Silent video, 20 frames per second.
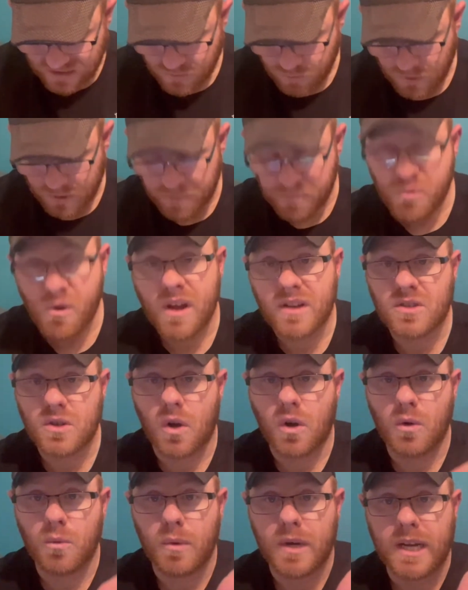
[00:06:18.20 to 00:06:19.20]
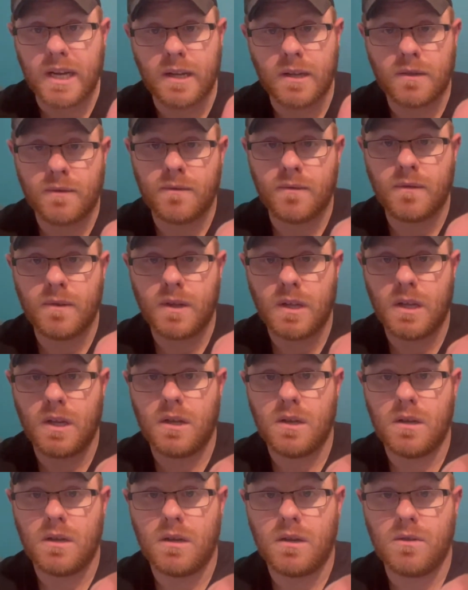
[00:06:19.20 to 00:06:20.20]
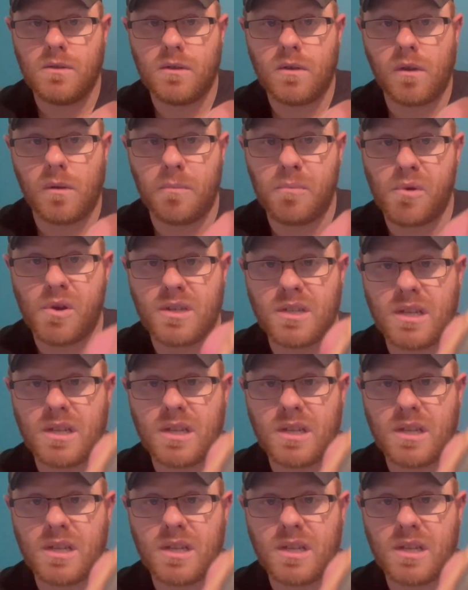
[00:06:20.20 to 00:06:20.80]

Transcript: with brass hardware. So we've got brass